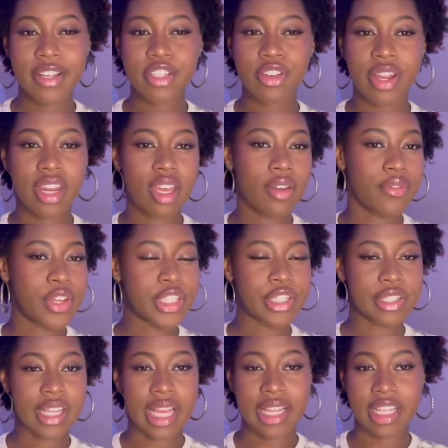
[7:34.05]
is trying to convince her
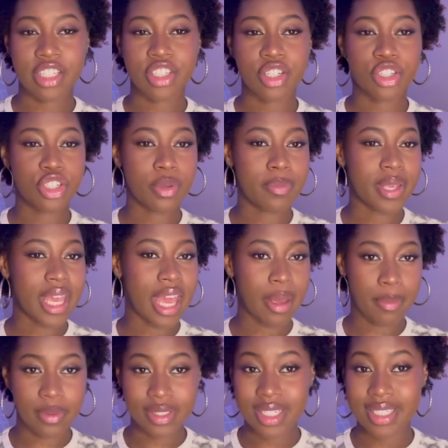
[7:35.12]
dad that she should be
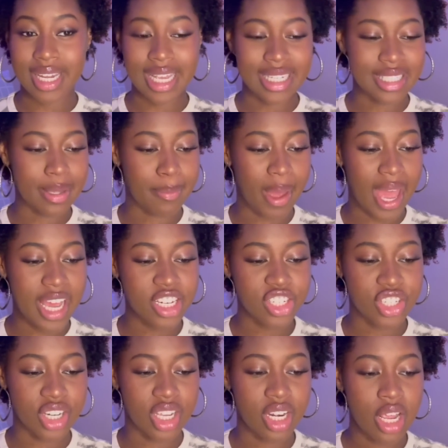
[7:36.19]
able to date
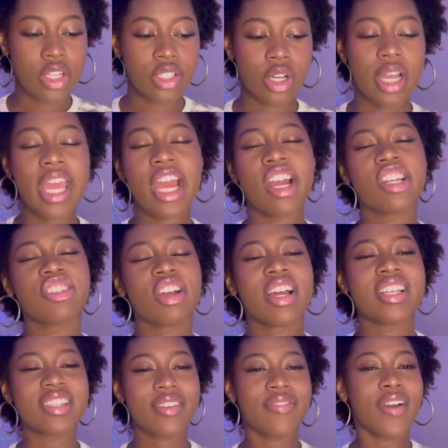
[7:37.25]
Sebastian. So Carrie
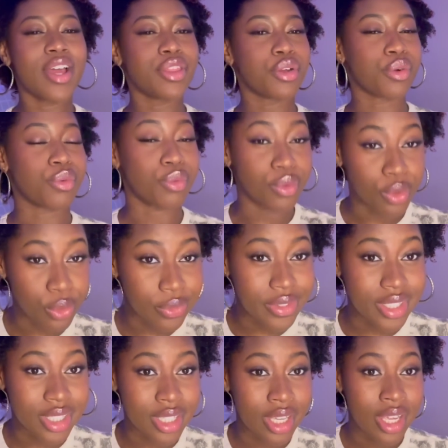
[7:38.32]
tries to find the
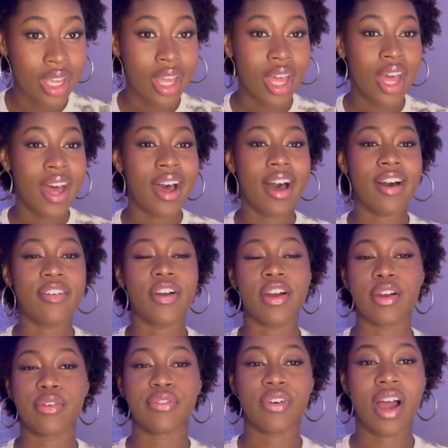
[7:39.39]
roots of
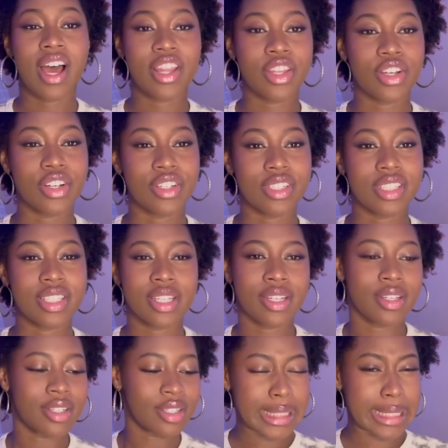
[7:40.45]
her father's
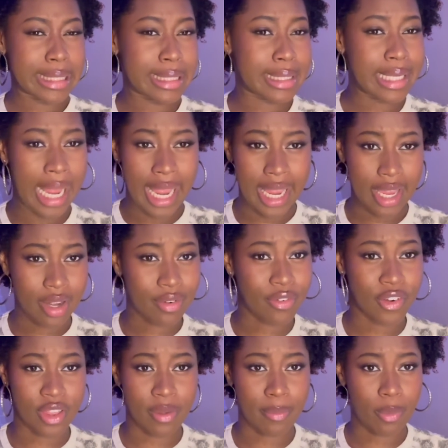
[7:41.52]
disdain
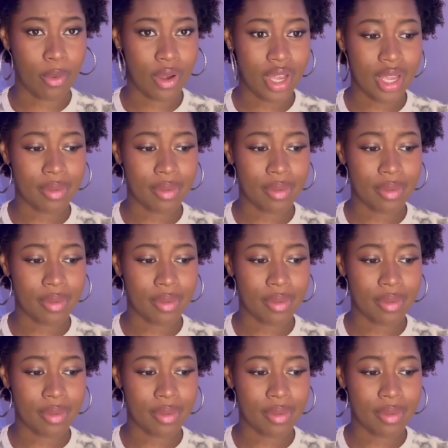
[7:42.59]
for the boy.